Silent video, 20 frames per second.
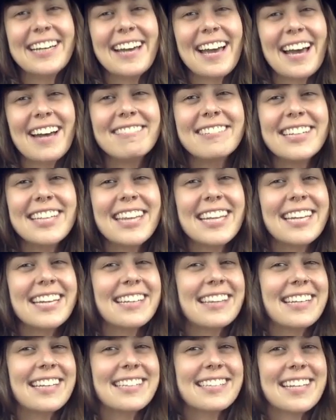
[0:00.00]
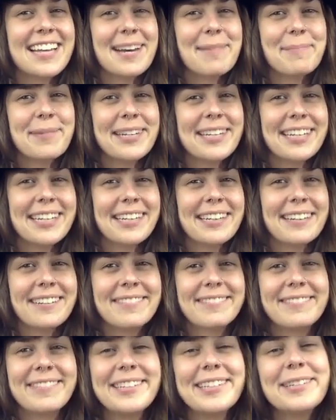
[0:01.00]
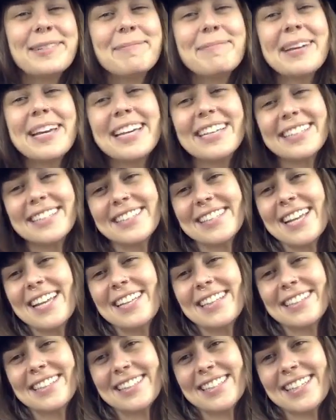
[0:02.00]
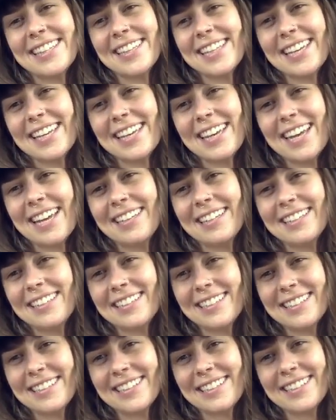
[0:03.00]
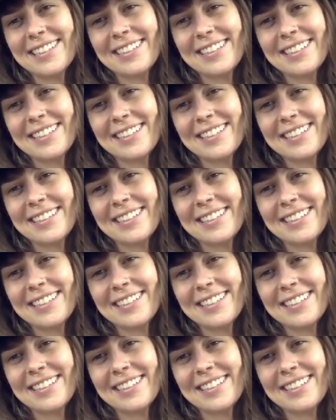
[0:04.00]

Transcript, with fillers: Everything that's happening will make sense in the end.